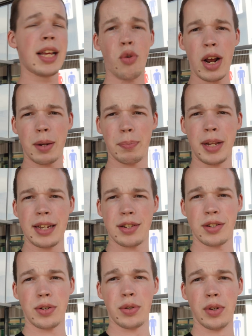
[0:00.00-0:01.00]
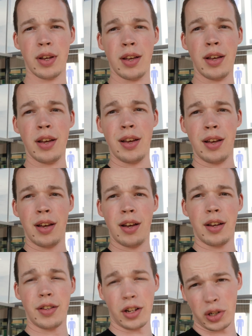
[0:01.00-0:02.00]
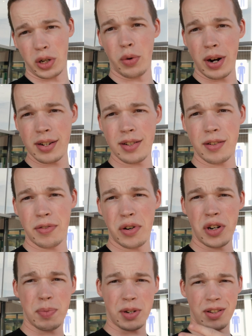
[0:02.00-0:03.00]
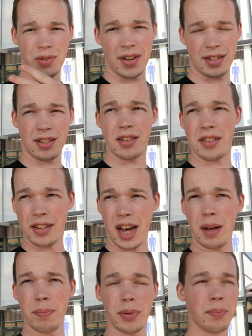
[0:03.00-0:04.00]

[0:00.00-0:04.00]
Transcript: great place to not only rest, of course, because rests stop,